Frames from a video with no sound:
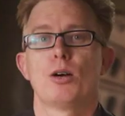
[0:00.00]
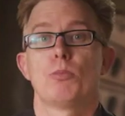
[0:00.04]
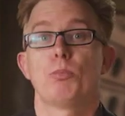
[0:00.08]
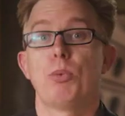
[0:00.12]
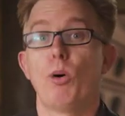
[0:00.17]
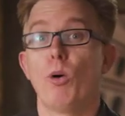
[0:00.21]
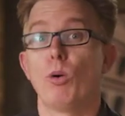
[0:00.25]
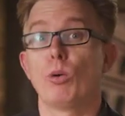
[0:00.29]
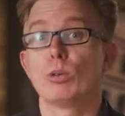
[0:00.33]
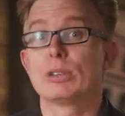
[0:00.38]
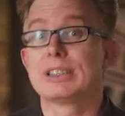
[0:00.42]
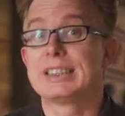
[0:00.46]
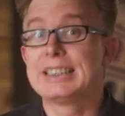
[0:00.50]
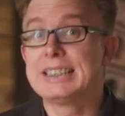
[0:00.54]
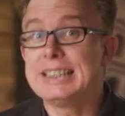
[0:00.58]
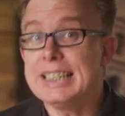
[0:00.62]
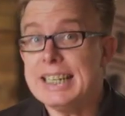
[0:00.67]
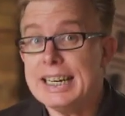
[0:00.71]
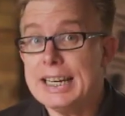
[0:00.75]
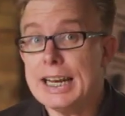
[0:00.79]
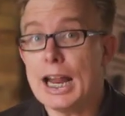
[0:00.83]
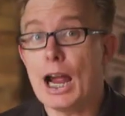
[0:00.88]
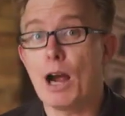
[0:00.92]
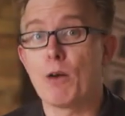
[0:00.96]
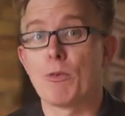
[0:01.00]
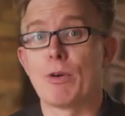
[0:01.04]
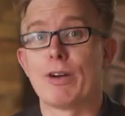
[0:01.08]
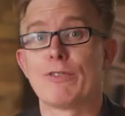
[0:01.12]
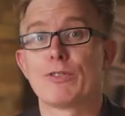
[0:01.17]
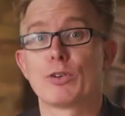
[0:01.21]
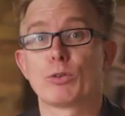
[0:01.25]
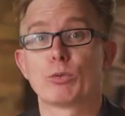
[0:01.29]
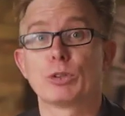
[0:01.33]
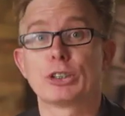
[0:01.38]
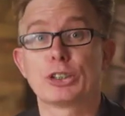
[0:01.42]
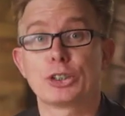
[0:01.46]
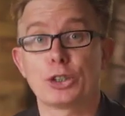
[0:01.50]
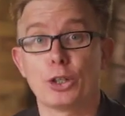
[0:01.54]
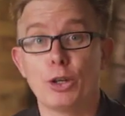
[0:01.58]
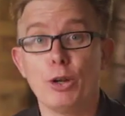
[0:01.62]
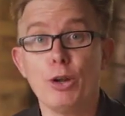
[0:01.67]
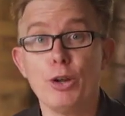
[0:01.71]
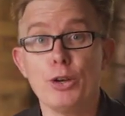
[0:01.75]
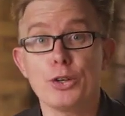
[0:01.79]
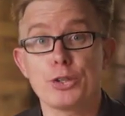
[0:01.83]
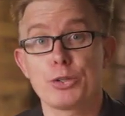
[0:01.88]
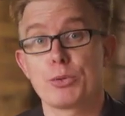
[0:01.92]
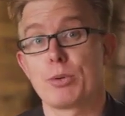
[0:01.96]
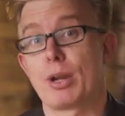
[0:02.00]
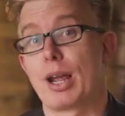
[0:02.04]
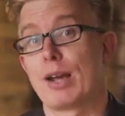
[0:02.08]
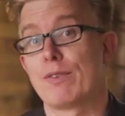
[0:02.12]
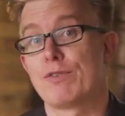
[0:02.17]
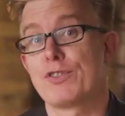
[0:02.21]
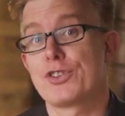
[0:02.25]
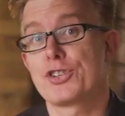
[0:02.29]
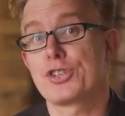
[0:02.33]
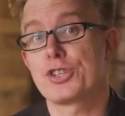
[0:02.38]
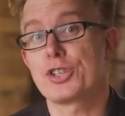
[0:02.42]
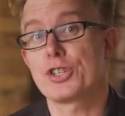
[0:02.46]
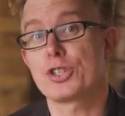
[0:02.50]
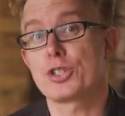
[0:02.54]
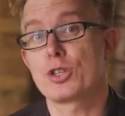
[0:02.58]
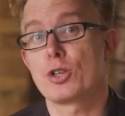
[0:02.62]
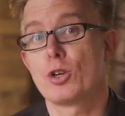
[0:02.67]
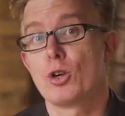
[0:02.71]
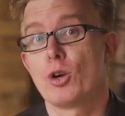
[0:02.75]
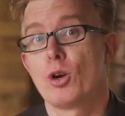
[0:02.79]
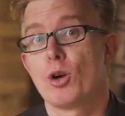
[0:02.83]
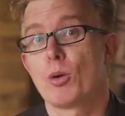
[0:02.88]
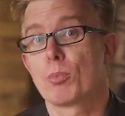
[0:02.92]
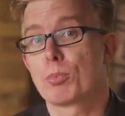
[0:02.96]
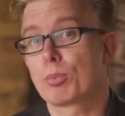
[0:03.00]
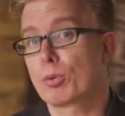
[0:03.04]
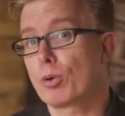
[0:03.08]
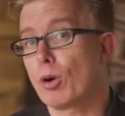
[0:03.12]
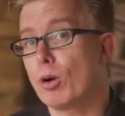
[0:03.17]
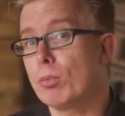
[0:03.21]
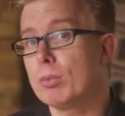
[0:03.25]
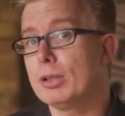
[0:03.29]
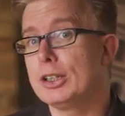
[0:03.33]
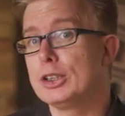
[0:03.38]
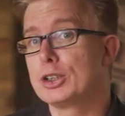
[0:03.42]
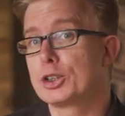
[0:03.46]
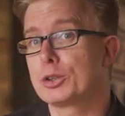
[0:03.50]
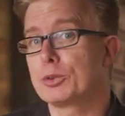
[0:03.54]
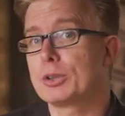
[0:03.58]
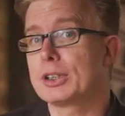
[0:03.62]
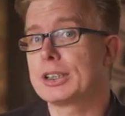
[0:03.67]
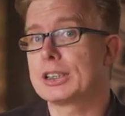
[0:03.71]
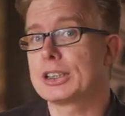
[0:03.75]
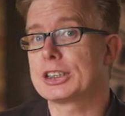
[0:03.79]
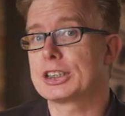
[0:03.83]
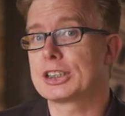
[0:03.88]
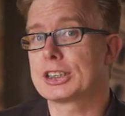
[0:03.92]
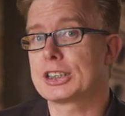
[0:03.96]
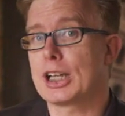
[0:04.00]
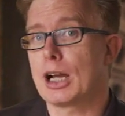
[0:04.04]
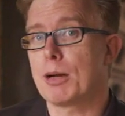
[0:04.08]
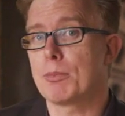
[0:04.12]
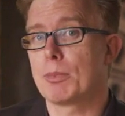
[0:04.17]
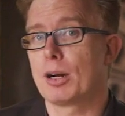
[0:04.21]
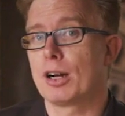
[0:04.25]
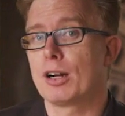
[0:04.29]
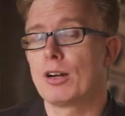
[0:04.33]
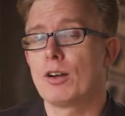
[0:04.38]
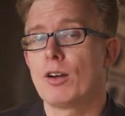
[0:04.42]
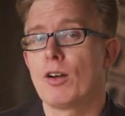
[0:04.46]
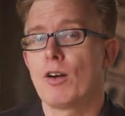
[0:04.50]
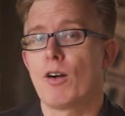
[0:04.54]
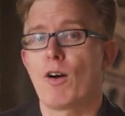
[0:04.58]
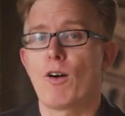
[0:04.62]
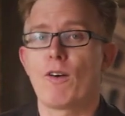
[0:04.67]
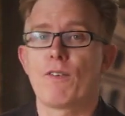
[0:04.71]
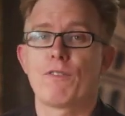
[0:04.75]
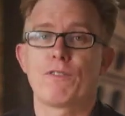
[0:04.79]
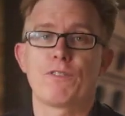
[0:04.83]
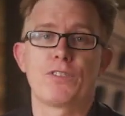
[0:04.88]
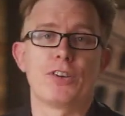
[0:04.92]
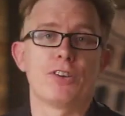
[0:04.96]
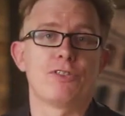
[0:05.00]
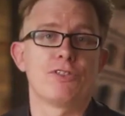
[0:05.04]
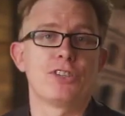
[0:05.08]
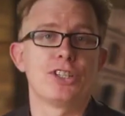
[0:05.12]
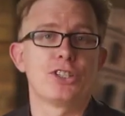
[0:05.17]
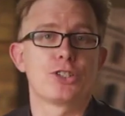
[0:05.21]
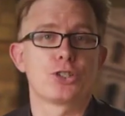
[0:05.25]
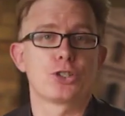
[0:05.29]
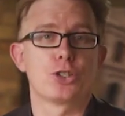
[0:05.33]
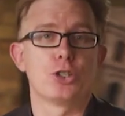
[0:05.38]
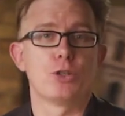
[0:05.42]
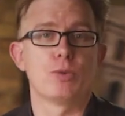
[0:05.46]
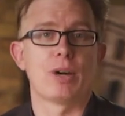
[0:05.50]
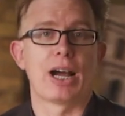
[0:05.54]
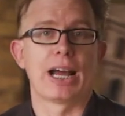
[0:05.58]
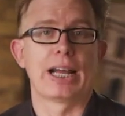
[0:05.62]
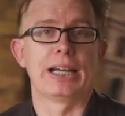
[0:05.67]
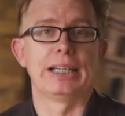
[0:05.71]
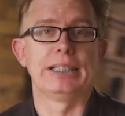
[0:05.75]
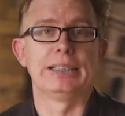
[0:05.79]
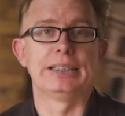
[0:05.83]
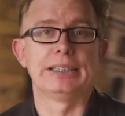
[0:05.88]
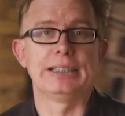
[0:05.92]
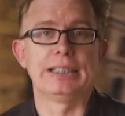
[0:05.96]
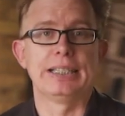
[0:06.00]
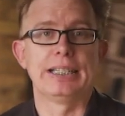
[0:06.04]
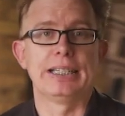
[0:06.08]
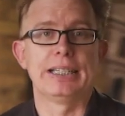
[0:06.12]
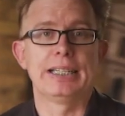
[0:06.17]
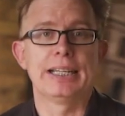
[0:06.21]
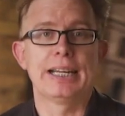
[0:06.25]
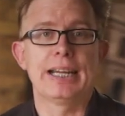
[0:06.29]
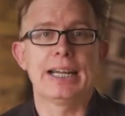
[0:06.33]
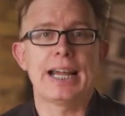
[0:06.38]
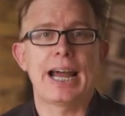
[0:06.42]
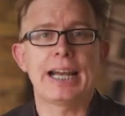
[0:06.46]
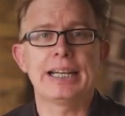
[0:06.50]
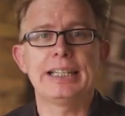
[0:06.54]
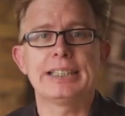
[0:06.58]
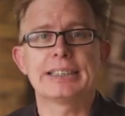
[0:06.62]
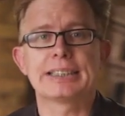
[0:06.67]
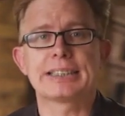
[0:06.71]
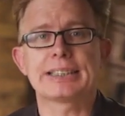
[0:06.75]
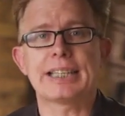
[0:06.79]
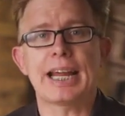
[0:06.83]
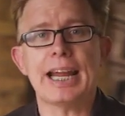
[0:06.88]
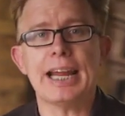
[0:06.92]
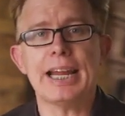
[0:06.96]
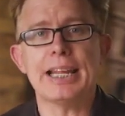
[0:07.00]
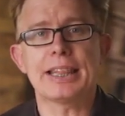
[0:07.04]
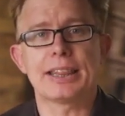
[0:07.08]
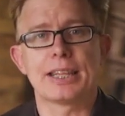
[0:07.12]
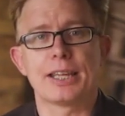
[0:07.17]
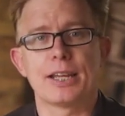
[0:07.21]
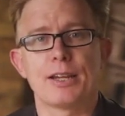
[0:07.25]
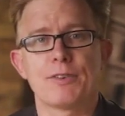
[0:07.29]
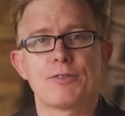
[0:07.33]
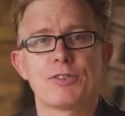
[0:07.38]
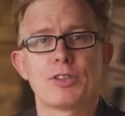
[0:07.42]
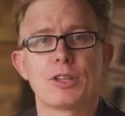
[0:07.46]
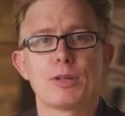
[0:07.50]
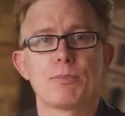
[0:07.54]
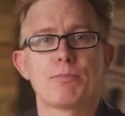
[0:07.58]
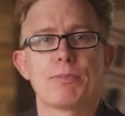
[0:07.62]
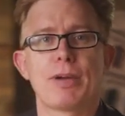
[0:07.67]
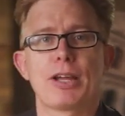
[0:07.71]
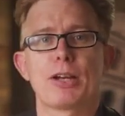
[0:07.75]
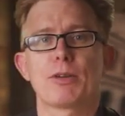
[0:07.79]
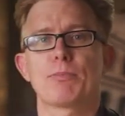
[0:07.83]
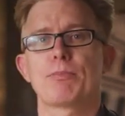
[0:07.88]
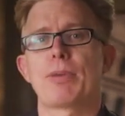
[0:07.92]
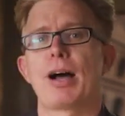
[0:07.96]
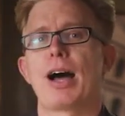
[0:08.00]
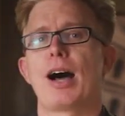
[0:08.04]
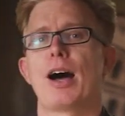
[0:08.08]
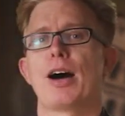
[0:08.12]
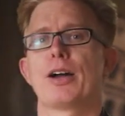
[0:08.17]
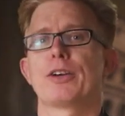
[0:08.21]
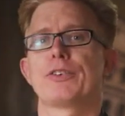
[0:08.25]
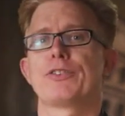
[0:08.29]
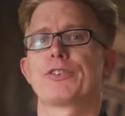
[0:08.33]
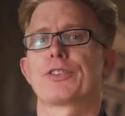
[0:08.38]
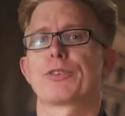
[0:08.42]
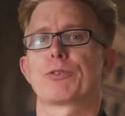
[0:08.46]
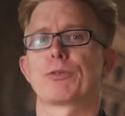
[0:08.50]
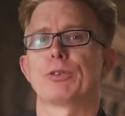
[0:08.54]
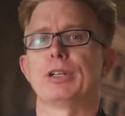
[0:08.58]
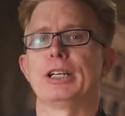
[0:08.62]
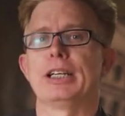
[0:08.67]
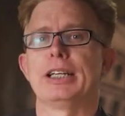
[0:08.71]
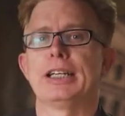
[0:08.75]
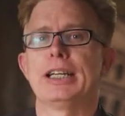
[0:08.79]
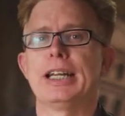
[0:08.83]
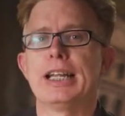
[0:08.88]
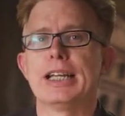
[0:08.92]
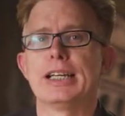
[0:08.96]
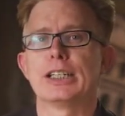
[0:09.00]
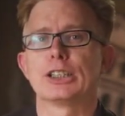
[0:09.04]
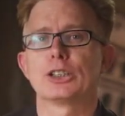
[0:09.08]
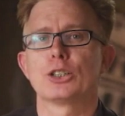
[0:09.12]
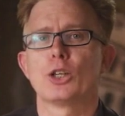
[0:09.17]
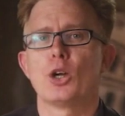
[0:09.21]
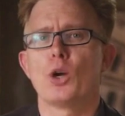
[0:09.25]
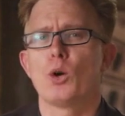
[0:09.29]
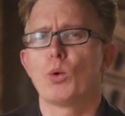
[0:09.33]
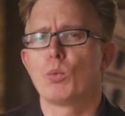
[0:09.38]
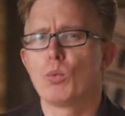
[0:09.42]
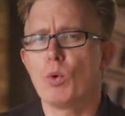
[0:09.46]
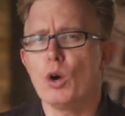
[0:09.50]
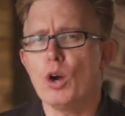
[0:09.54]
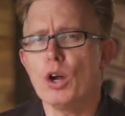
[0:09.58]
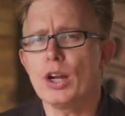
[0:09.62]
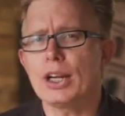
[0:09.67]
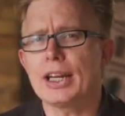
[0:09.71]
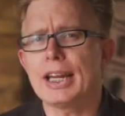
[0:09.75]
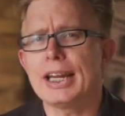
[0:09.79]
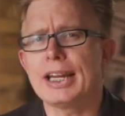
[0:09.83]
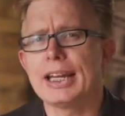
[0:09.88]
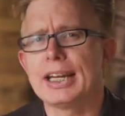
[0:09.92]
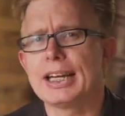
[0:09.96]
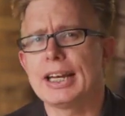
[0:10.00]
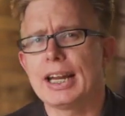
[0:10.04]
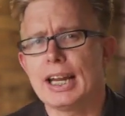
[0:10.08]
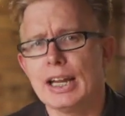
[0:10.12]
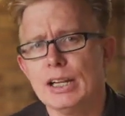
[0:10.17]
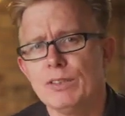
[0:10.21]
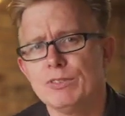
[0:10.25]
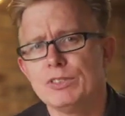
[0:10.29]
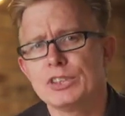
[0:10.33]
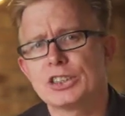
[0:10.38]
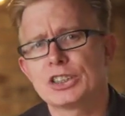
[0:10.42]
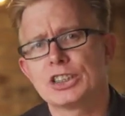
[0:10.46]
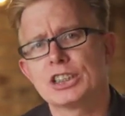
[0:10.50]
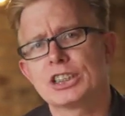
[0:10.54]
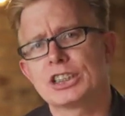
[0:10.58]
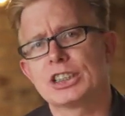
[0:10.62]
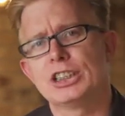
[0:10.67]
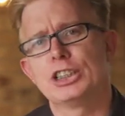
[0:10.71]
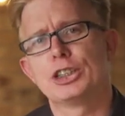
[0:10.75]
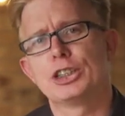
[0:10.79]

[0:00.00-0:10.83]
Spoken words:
Paul did, however, return to Ephesus probably during the summer of 52 AD, and he stayed there for the better part of 3 years, working in Ephesus and